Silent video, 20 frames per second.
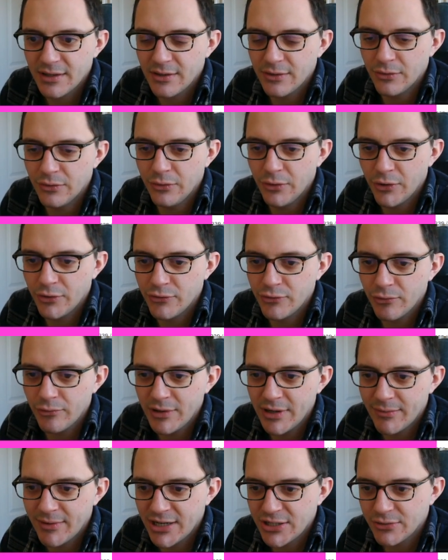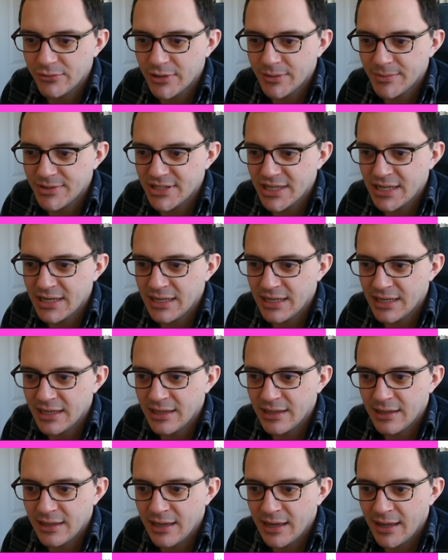Not all irrational numbers in
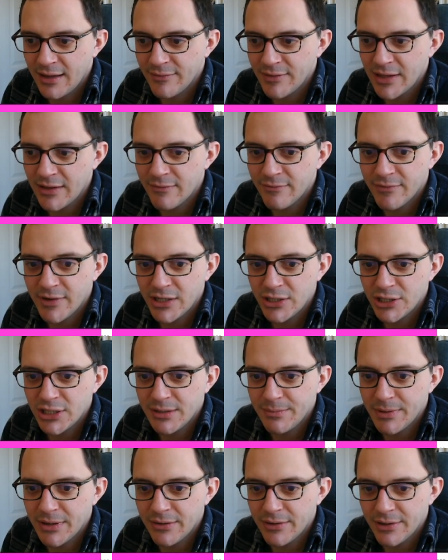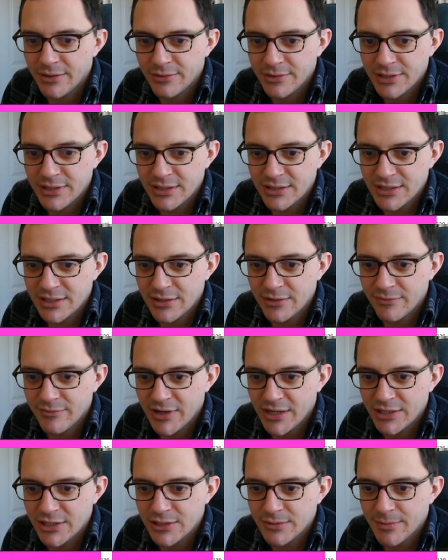here have eventually periodic continued
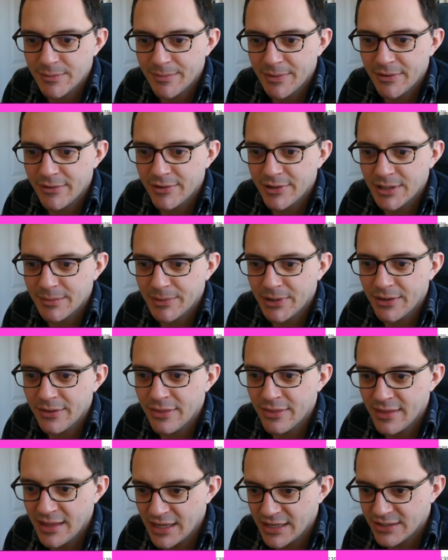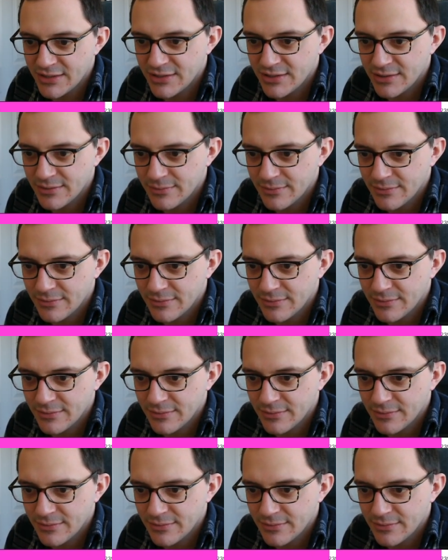fractions with periodic part this.